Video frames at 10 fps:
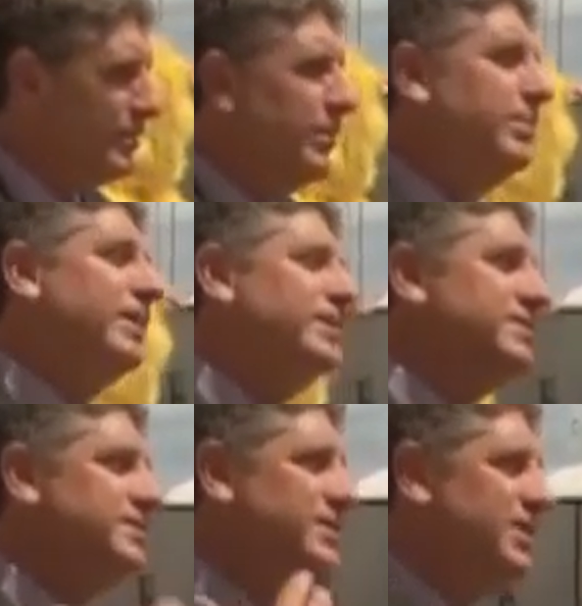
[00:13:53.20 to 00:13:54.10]
Yeah,
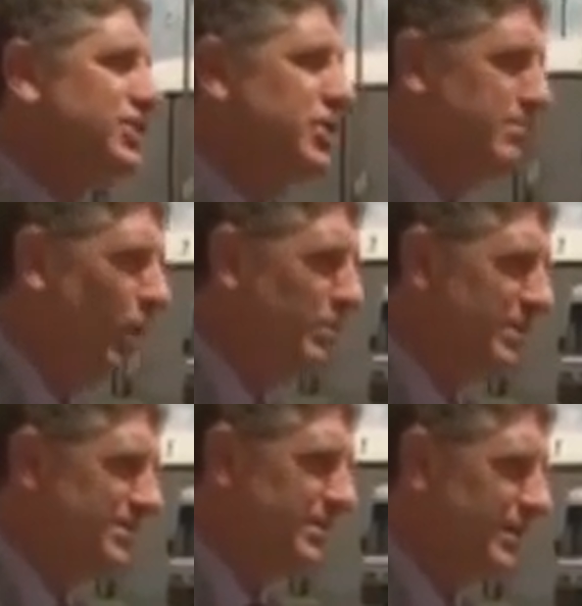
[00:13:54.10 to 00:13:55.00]
because it's a teaching
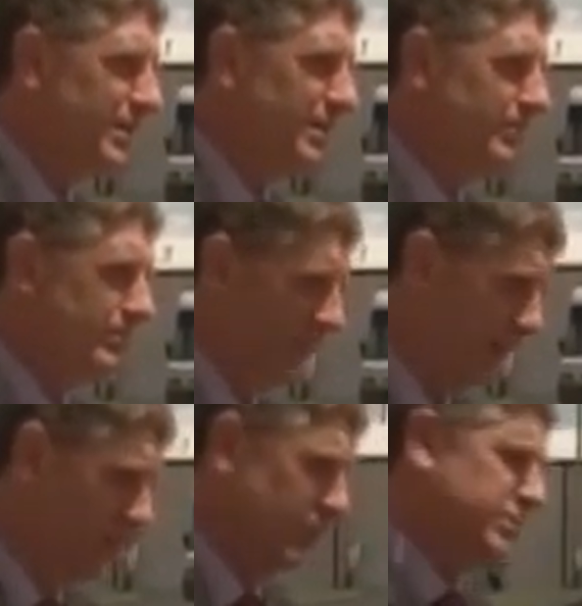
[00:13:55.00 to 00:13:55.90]
moment.
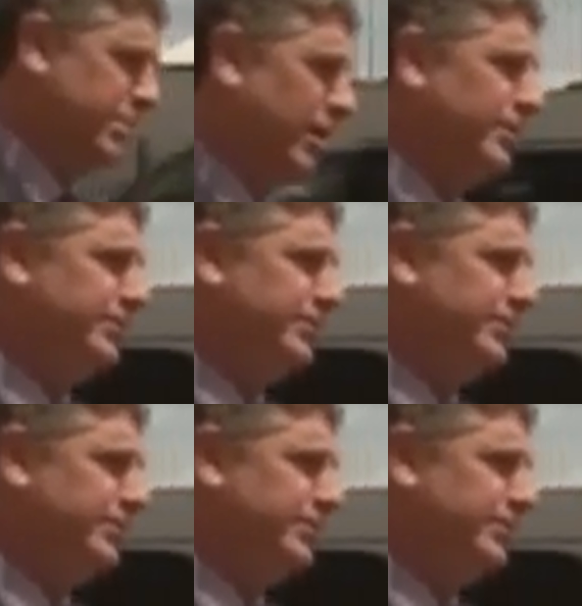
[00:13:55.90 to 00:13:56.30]
In other words, part